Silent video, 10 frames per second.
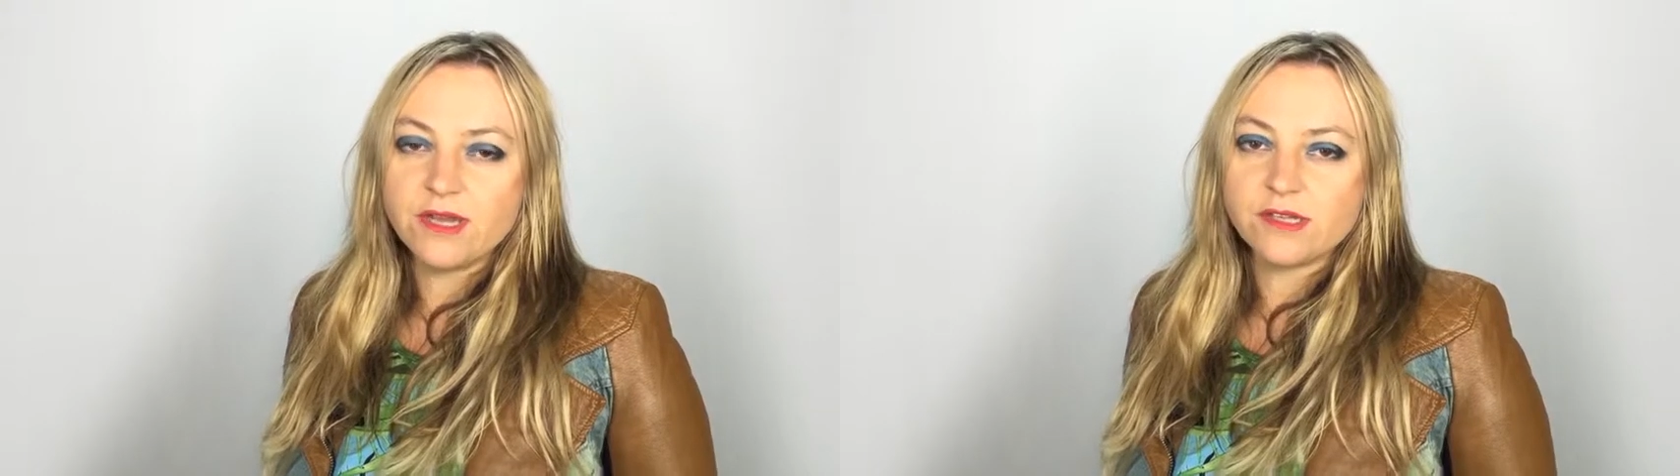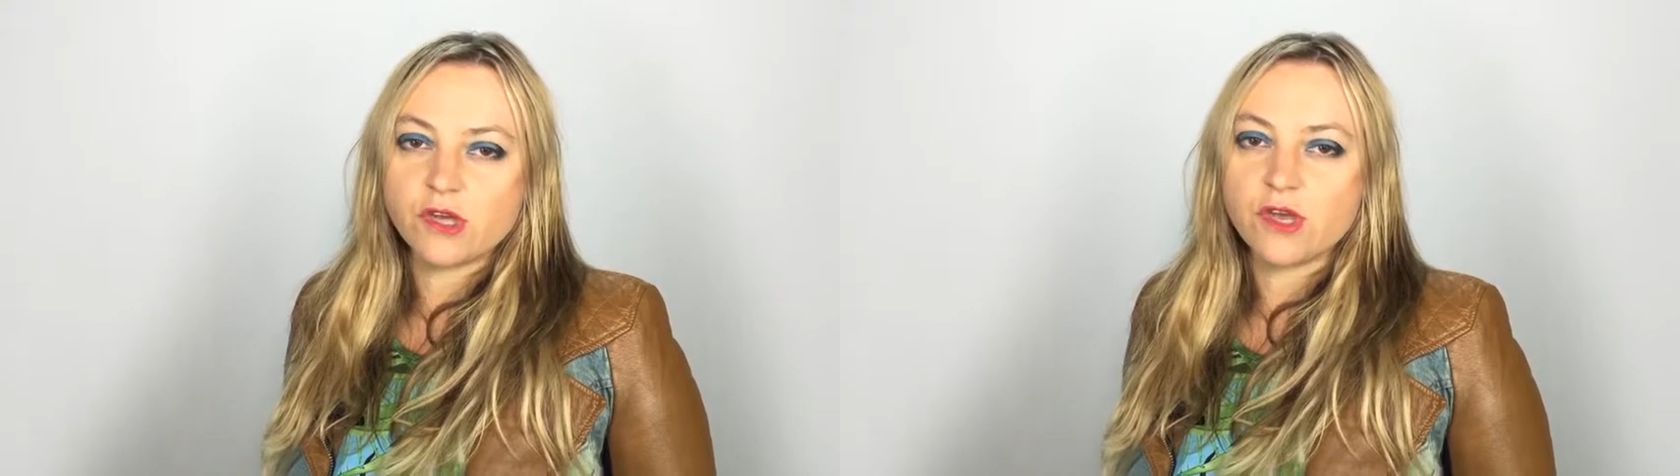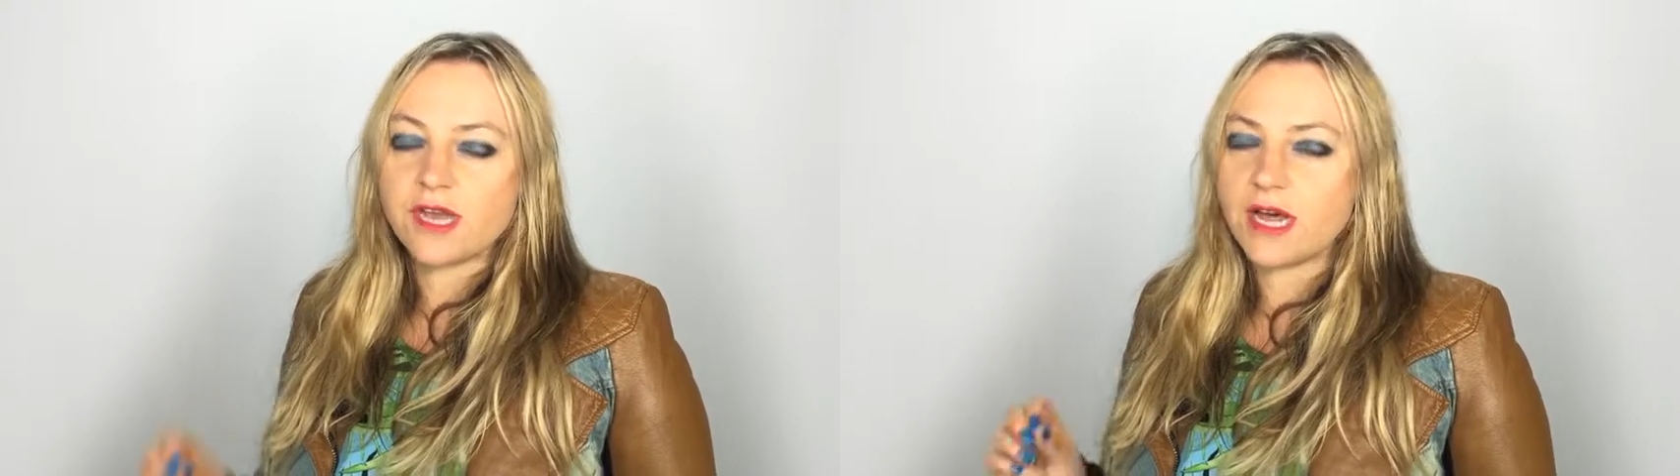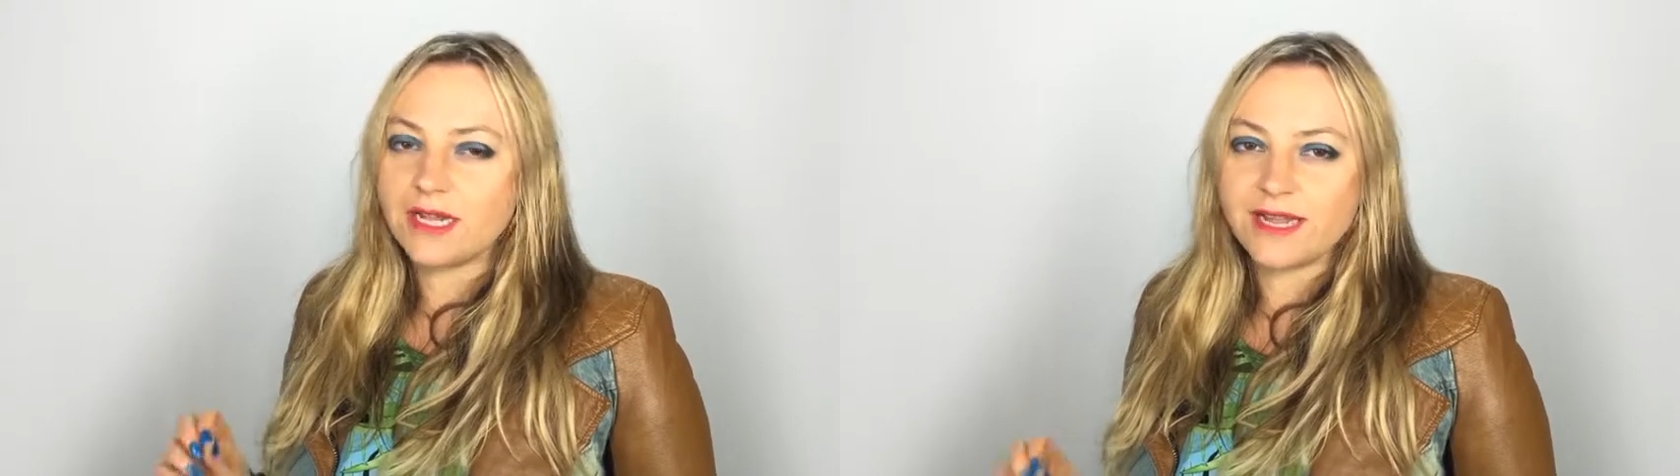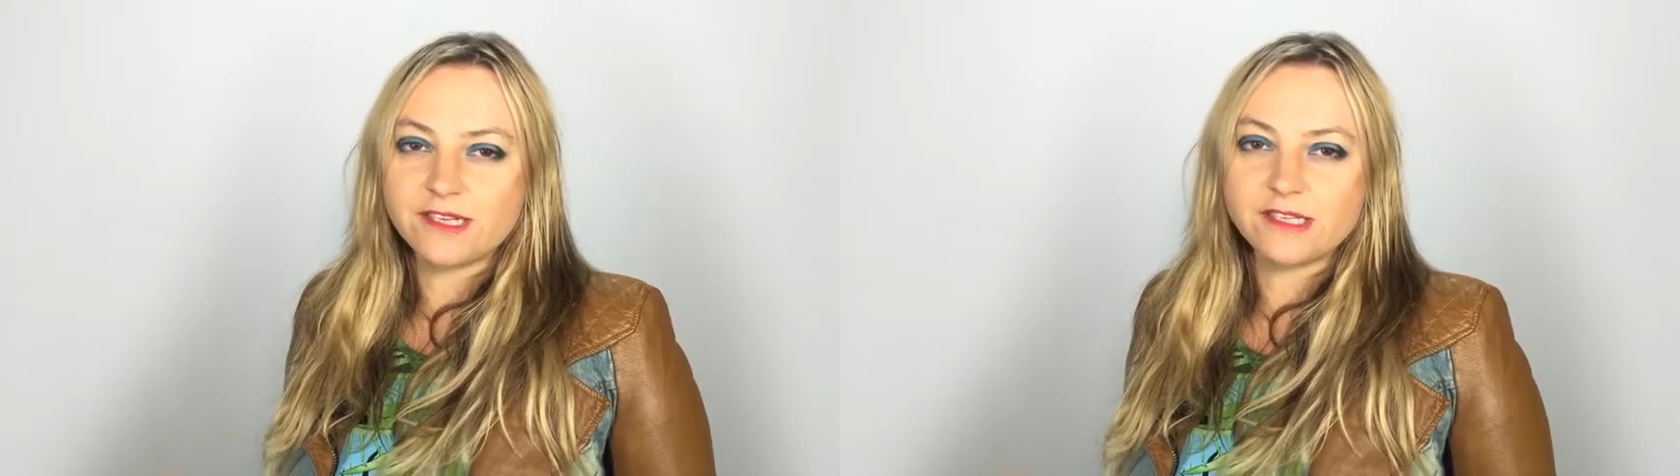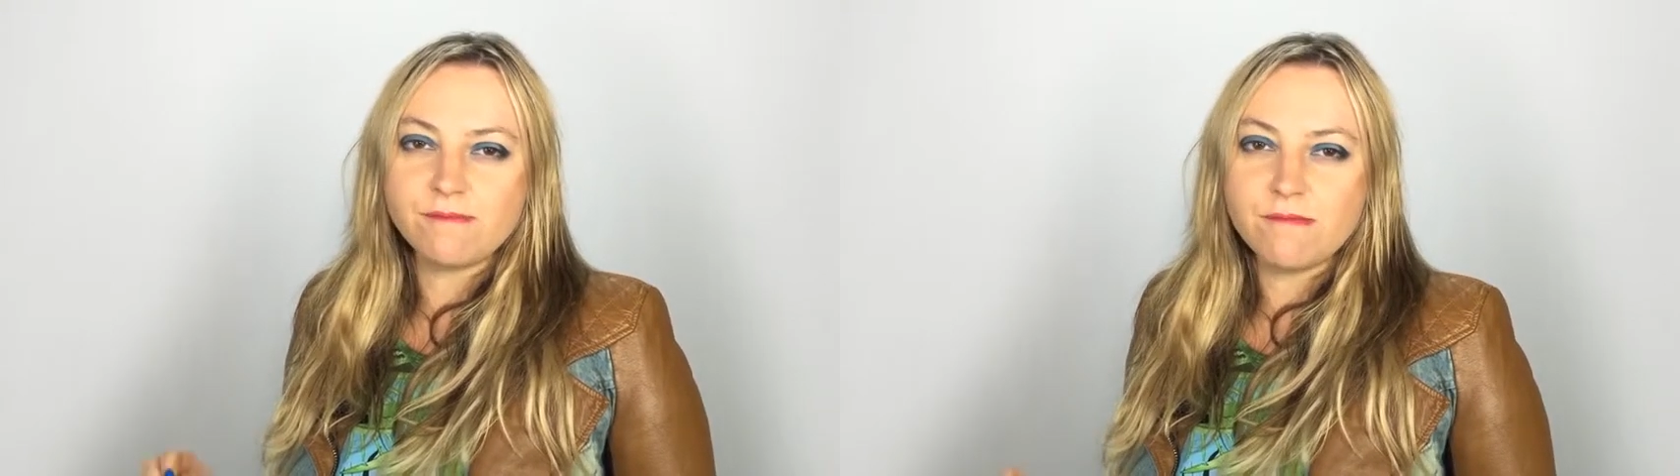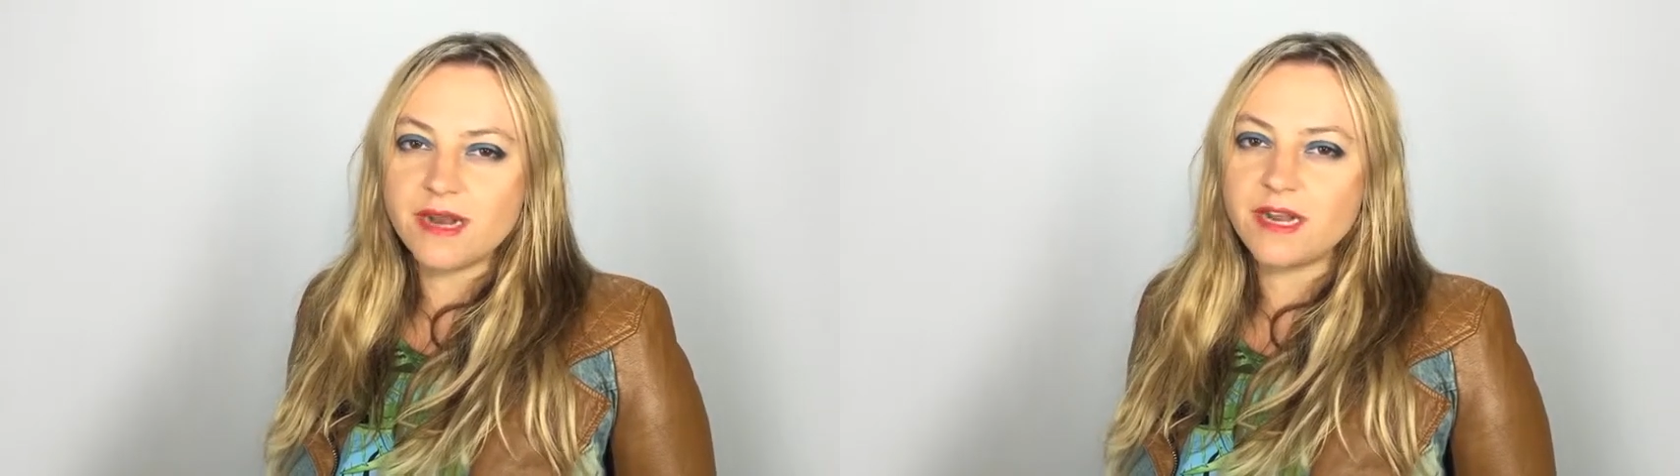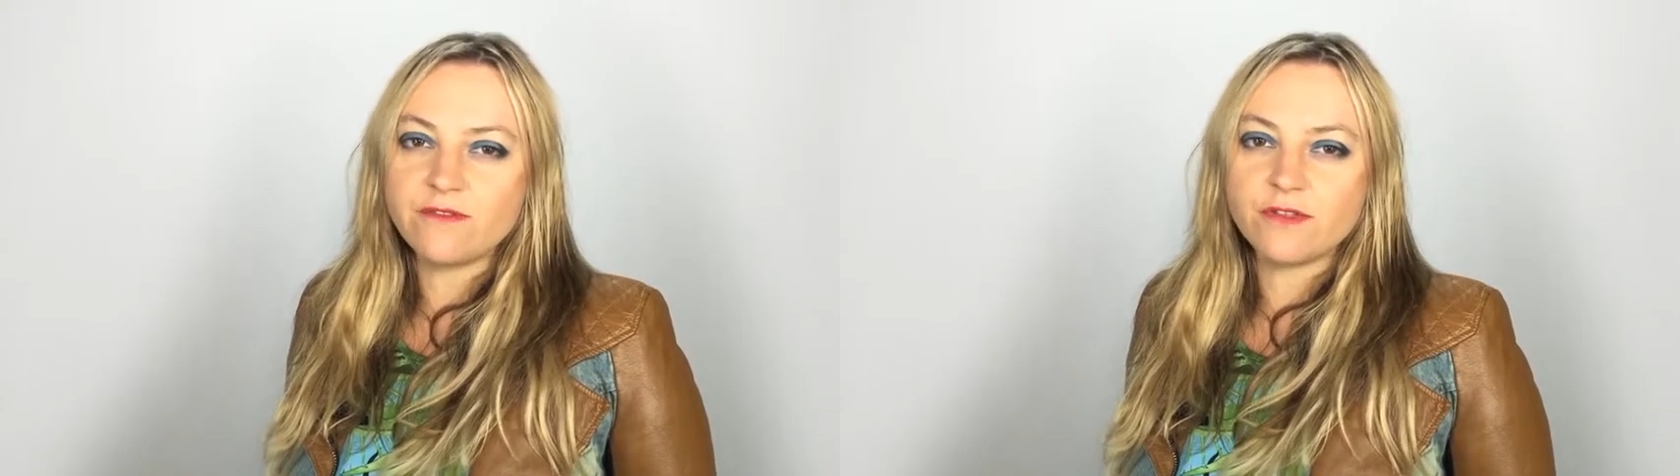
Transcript: So collect as many